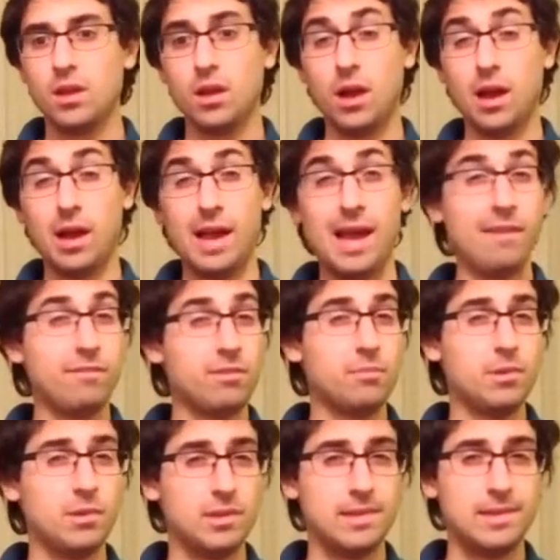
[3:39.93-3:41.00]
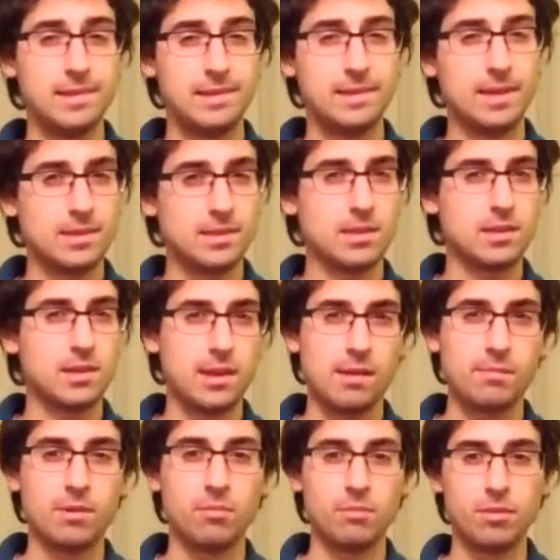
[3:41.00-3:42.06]
I have to build a
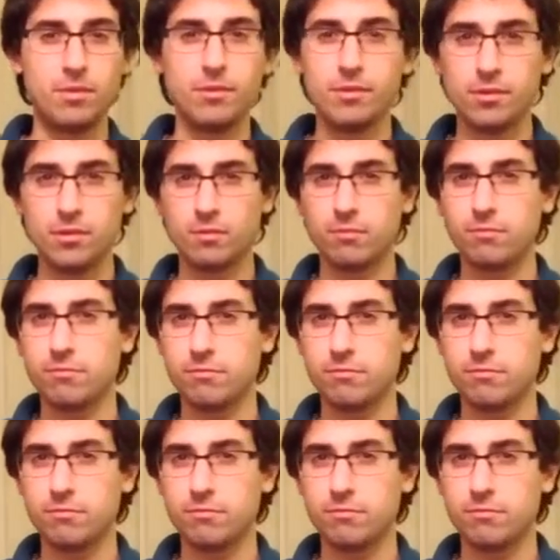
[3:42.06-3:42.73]
desktop computer.